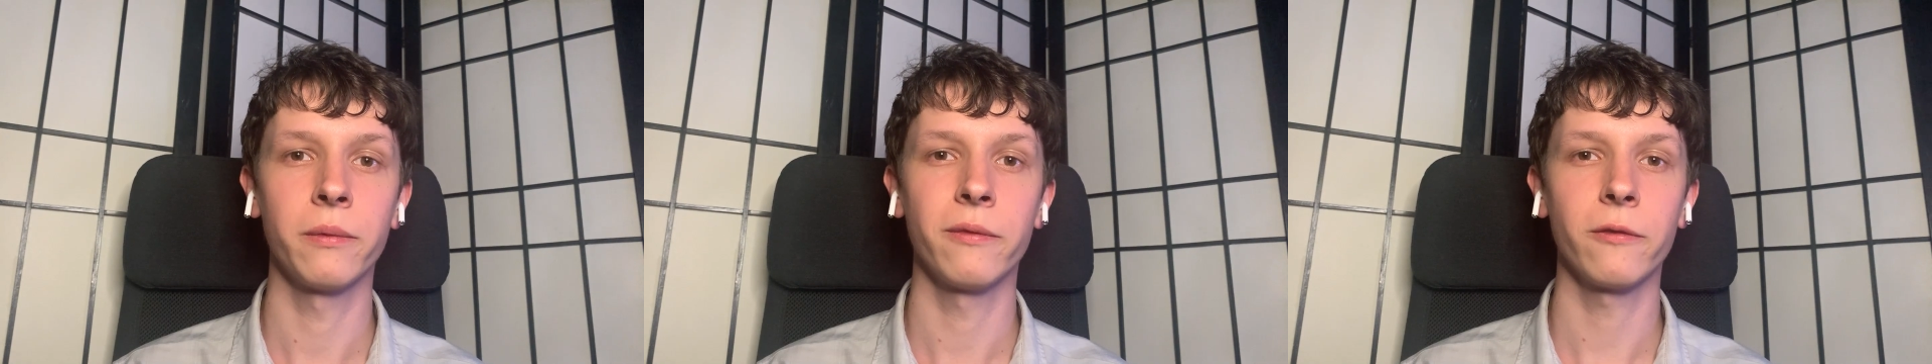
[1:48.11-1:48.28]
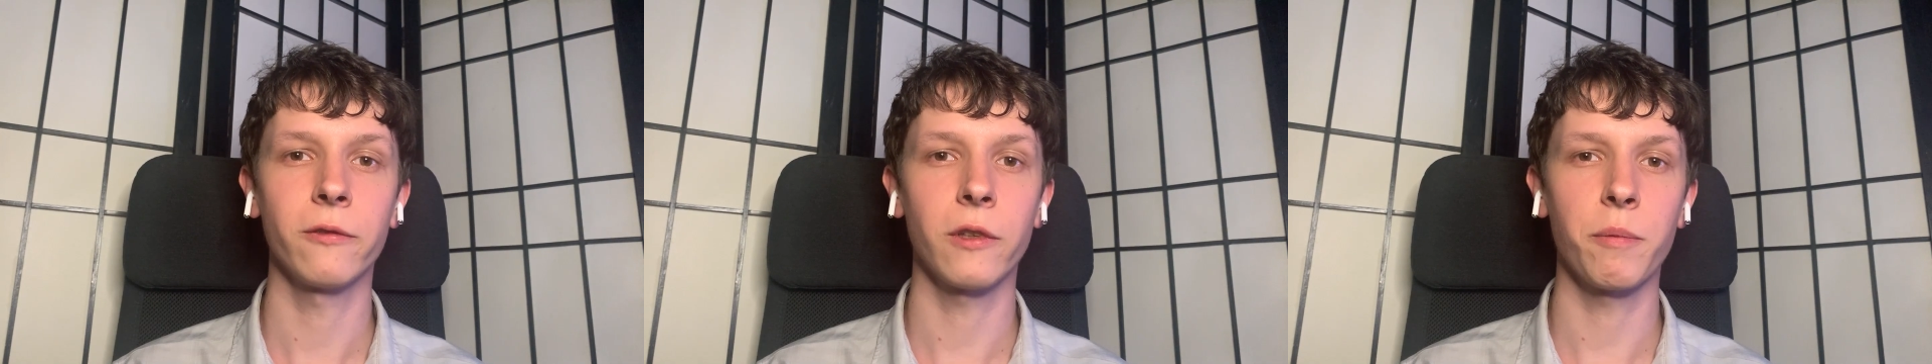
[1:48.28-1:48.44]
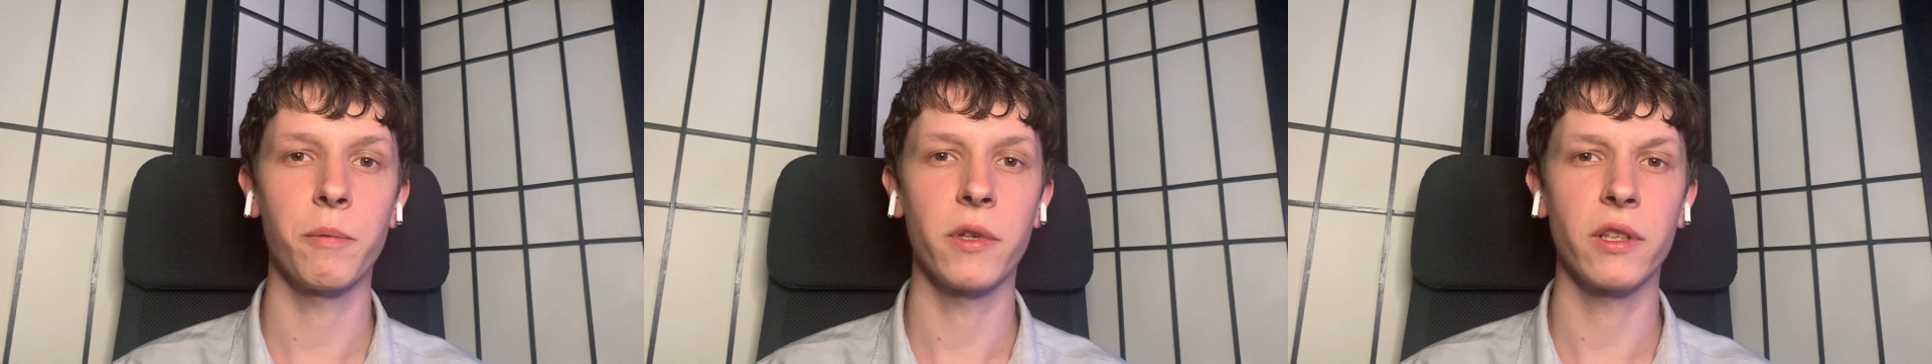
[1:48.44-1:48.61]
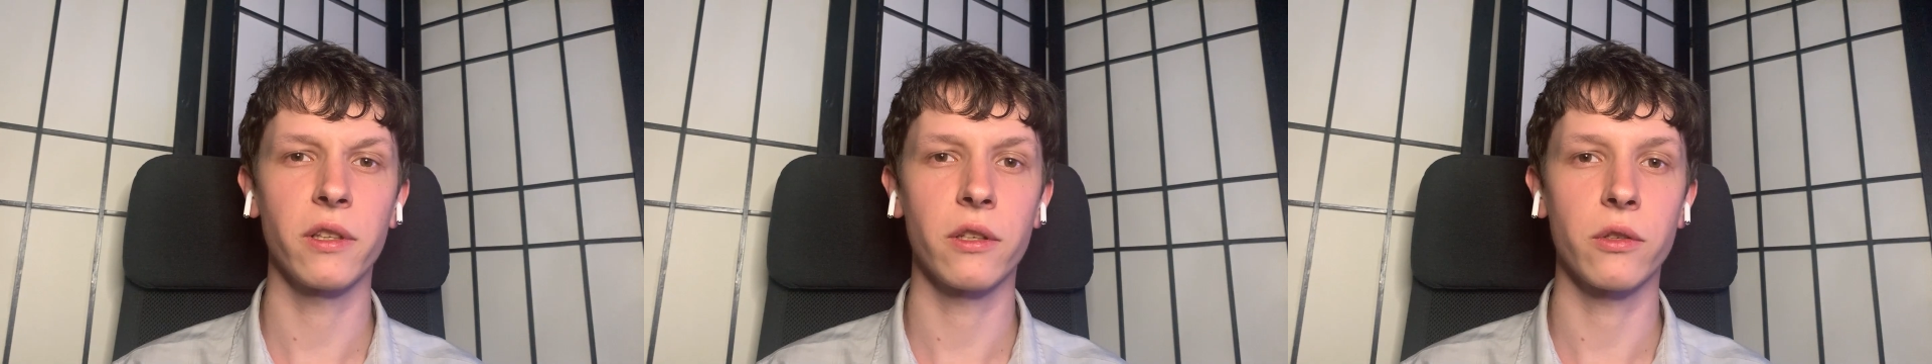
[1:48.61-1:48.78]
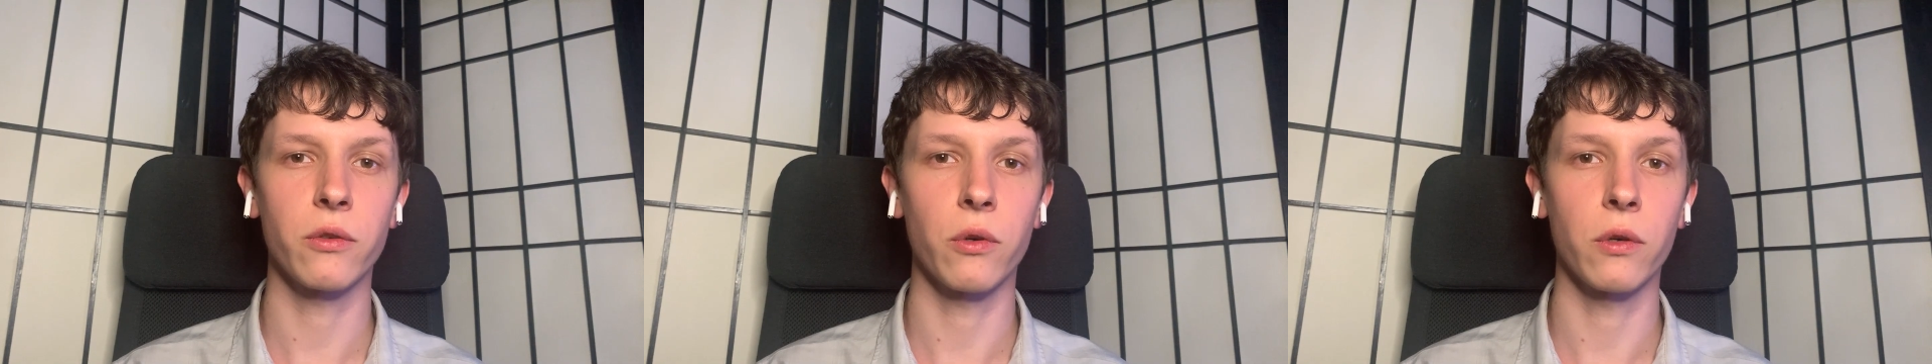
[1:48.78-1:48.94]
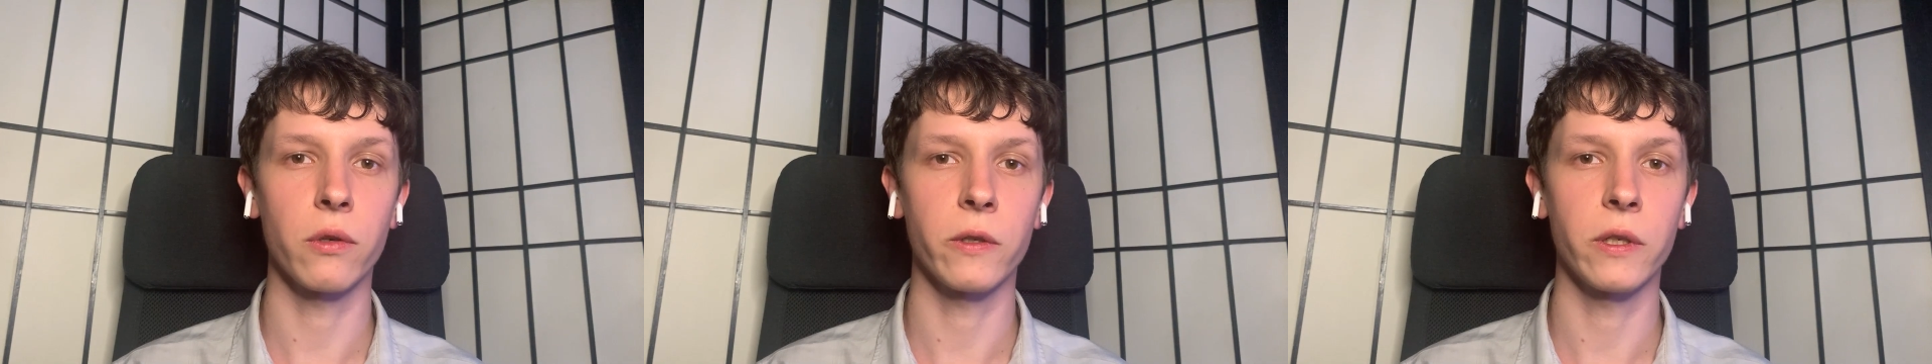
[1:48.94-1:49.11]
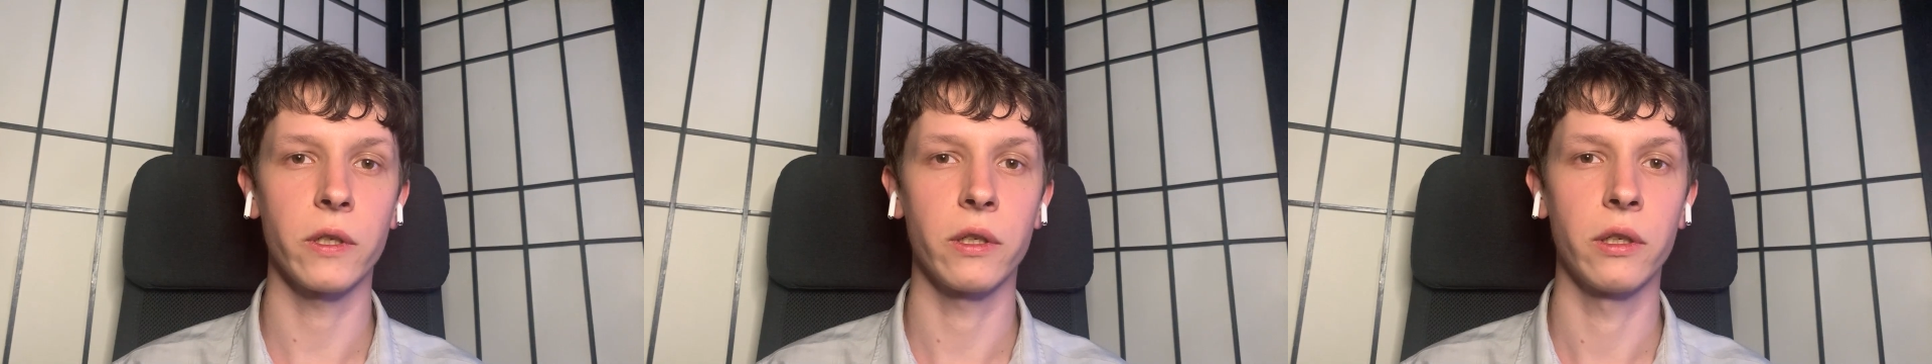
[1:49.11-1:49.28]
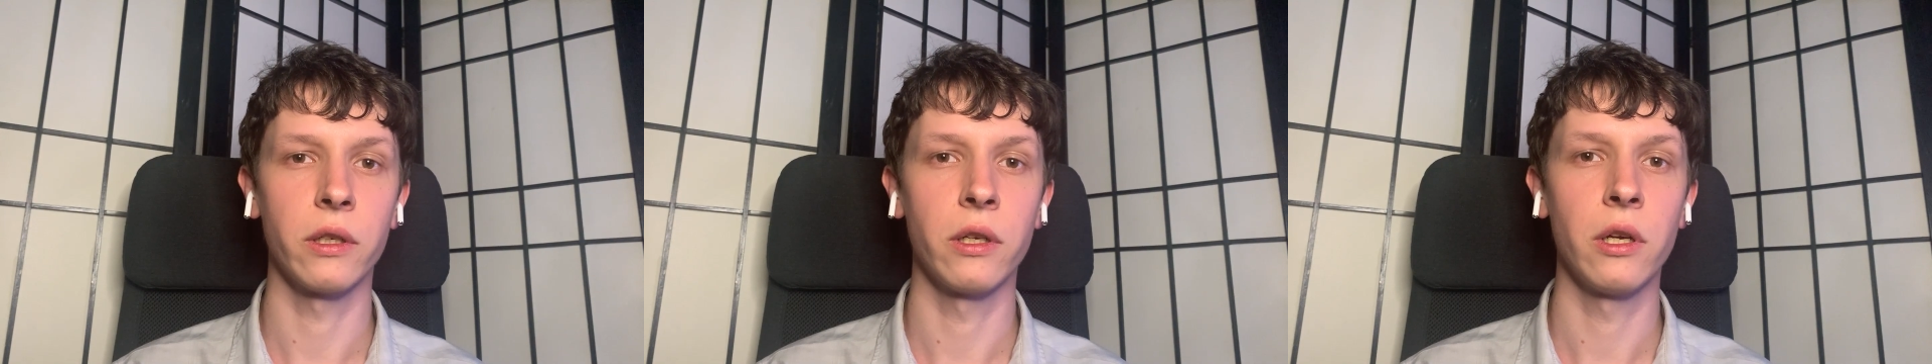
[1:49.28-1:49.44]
flipping the Dora,